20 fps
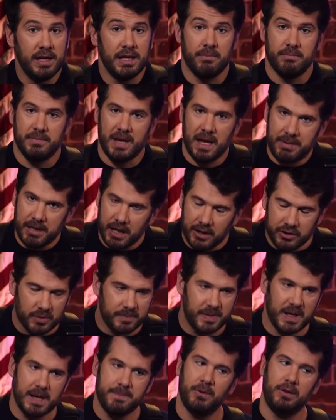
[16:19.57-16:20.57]
Now, maybe other
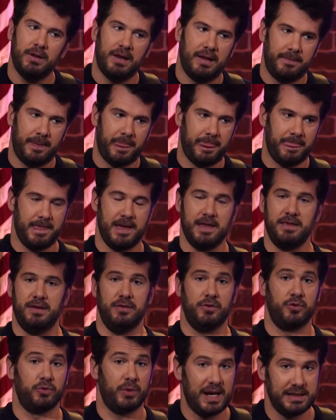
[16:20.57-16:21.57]
people,
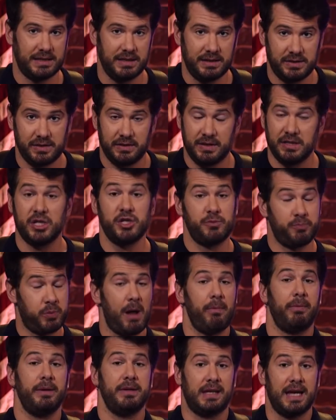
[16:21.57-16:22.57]
and granted, this is
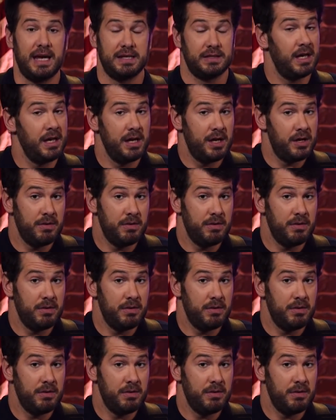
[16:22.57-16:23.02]
probably the case.